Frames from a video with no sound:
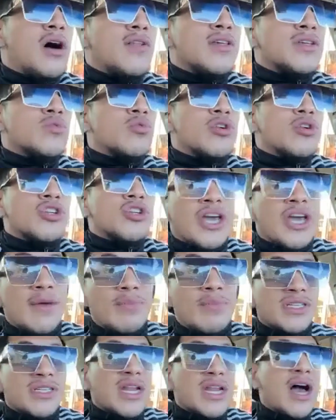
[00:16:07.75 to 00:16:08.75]
world
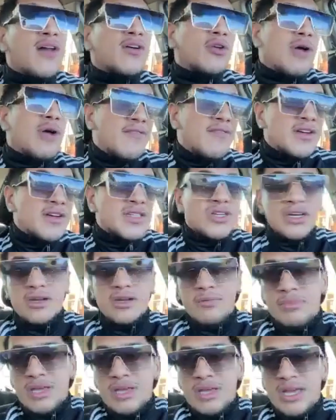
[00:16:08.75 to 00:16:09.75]
champions and how the graphics are
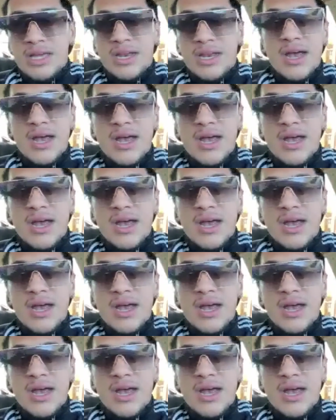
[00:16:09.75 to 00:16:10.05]
gonna be, and